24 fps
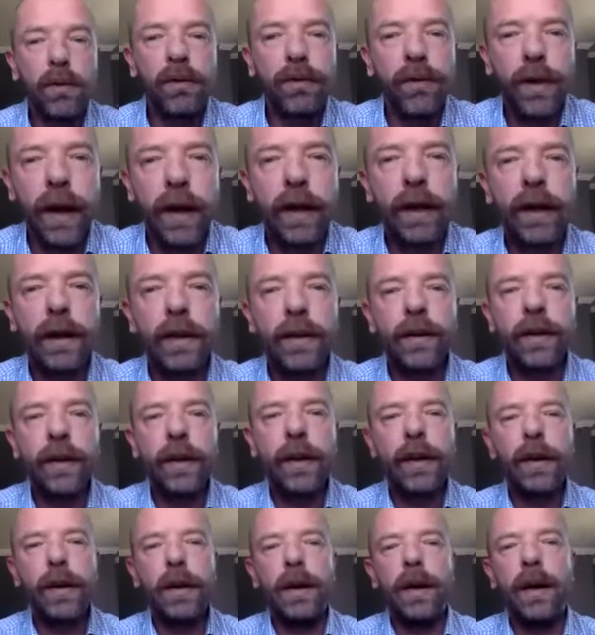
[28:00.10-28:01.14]
find it
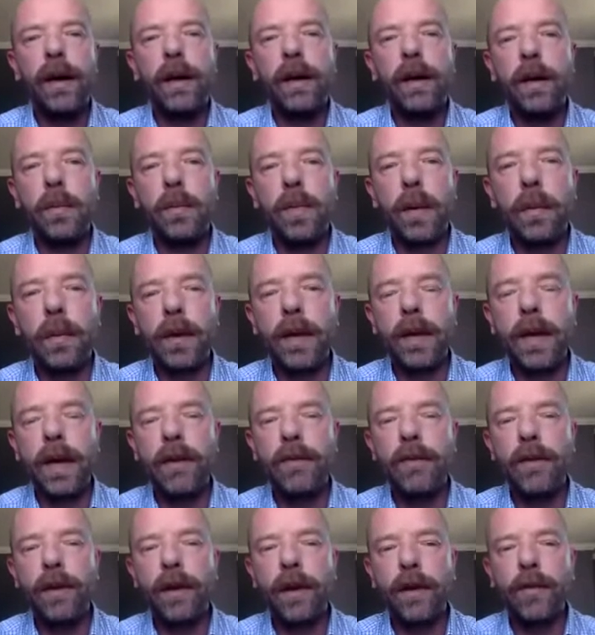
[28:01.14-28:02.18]
in a
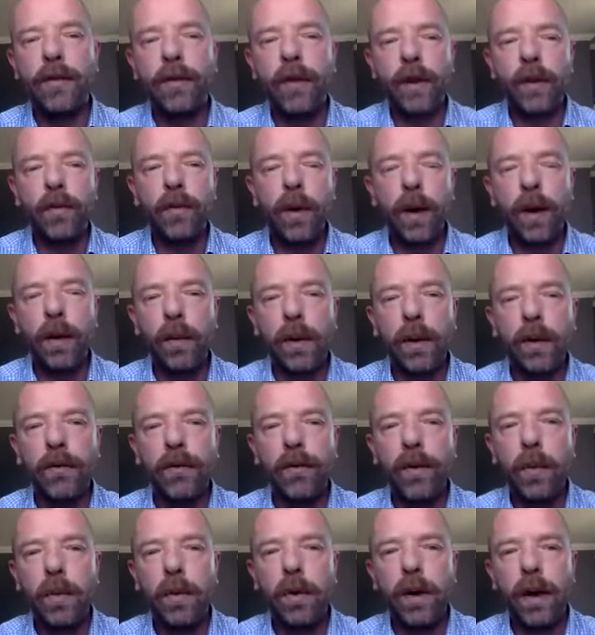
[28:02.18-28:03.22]
publication yet. So that's why I want to
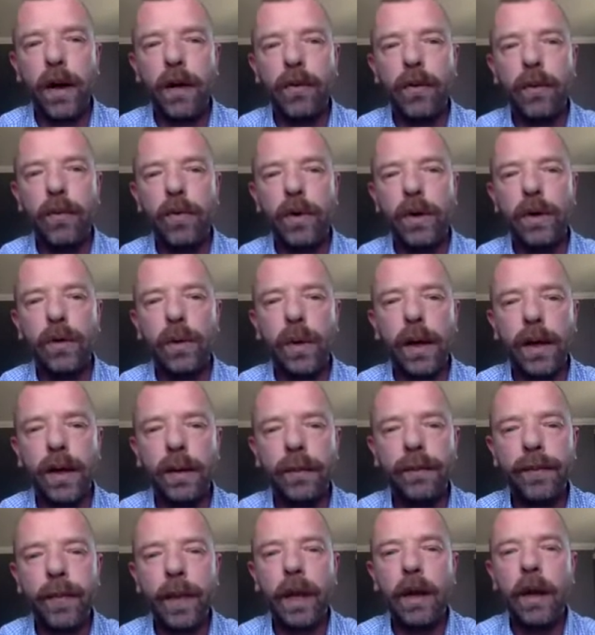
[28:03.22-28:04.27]
summarize them real quick.
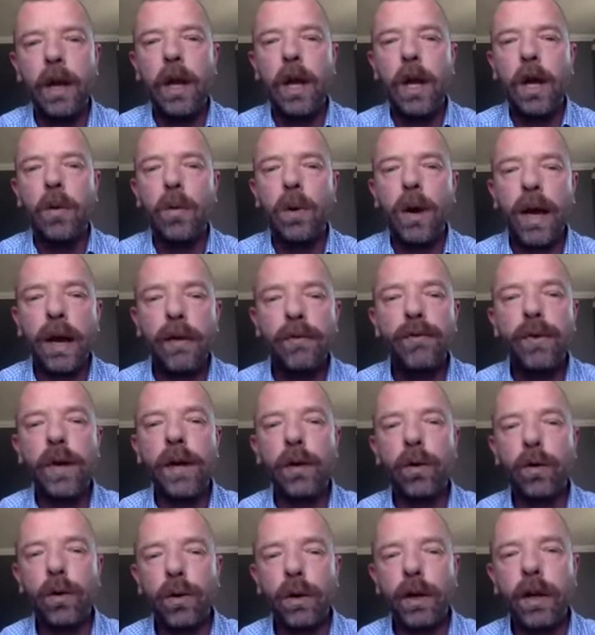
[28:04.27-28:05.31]
We have
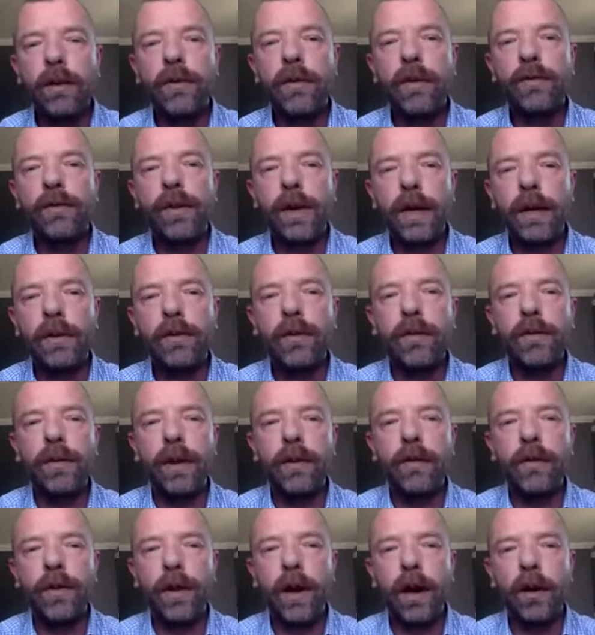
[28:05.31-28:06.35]
recordings of each of
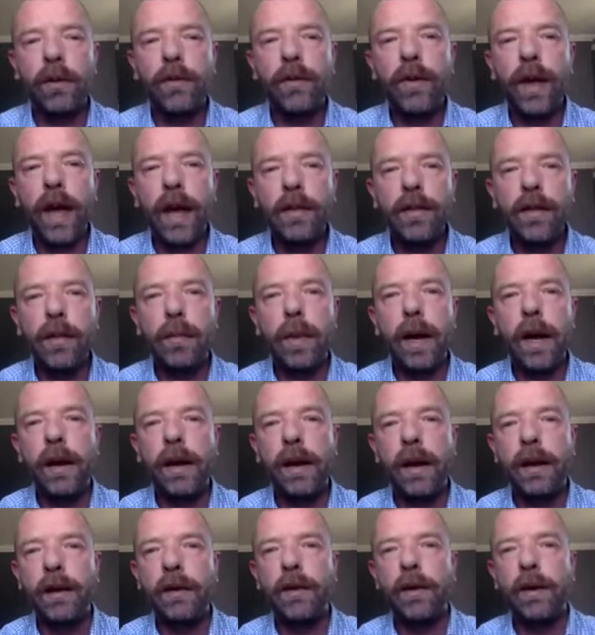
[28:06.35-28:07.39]
these talks at the
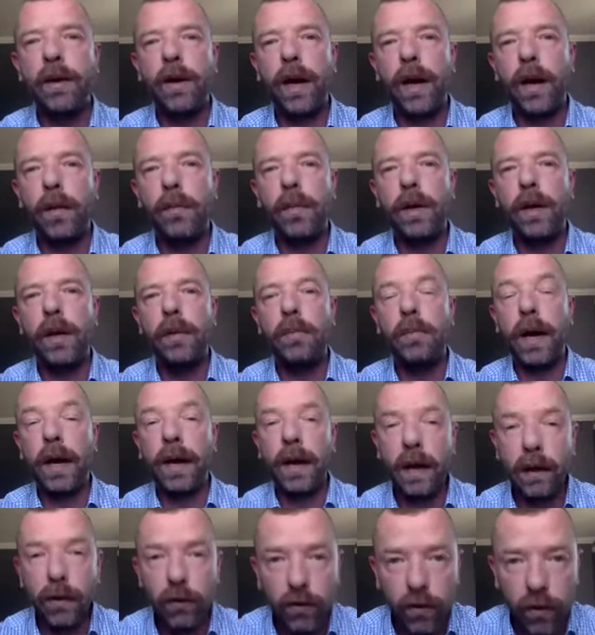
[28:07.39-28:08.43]

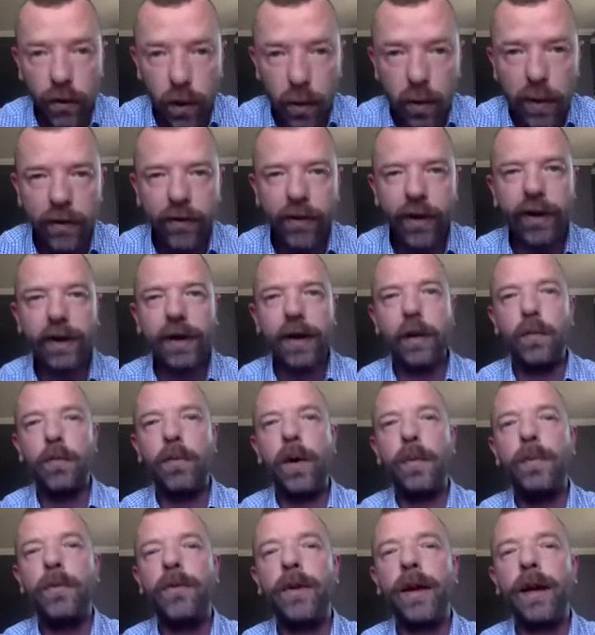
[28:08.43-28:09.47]
bionanogenomics.com
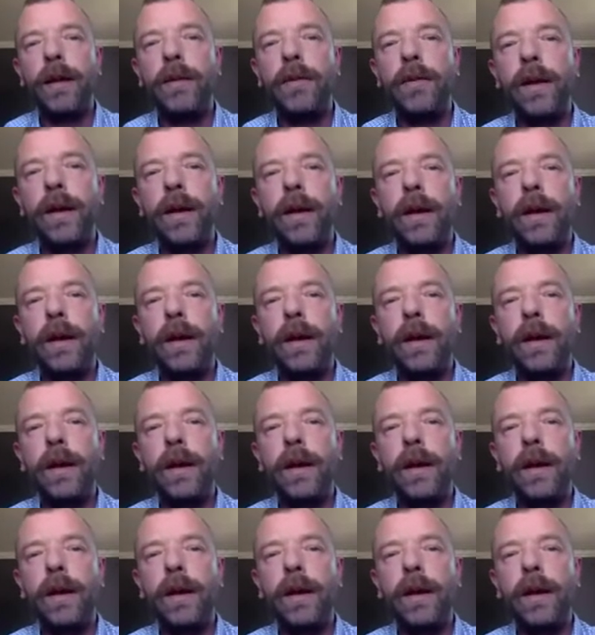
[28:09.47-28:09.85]
website